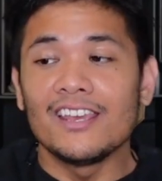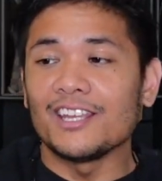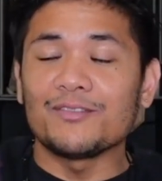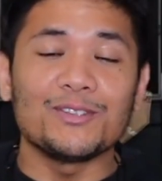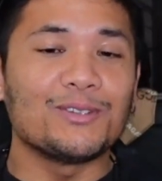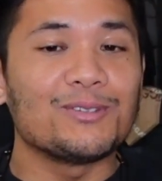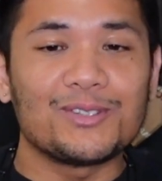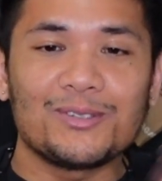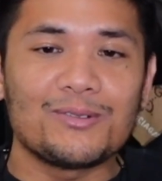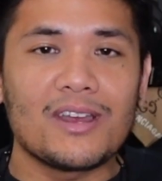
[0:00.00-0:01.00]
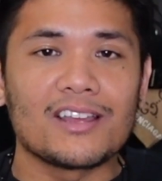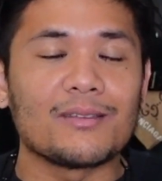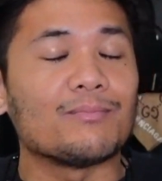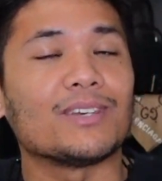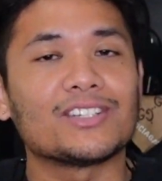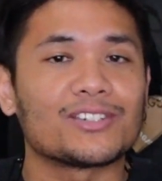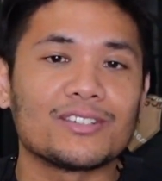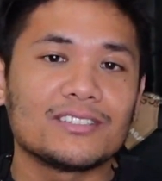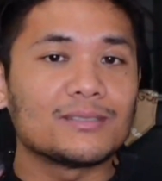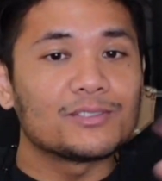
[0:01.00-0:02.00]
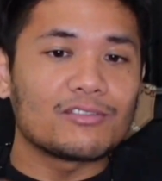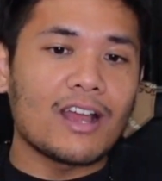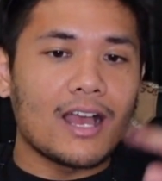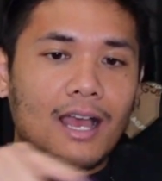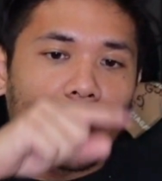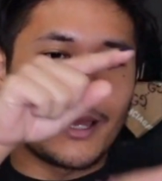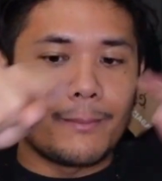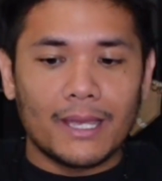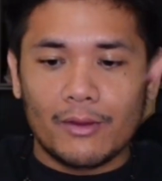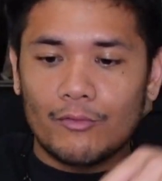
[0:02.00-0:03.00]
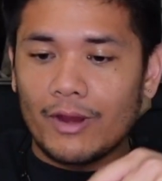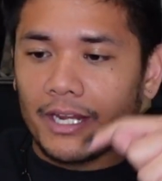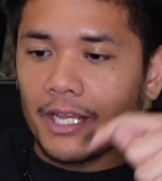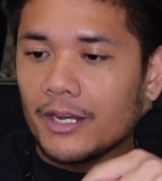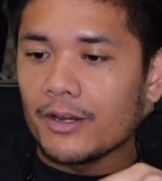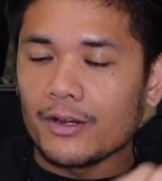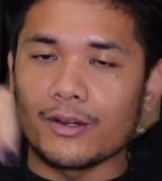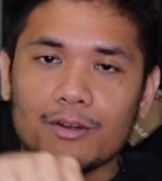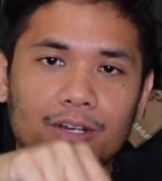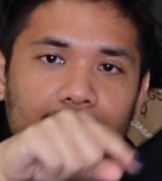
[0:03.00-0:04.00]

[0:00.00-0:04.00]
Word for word: And if you do too, make sure to subscribe. Right here, or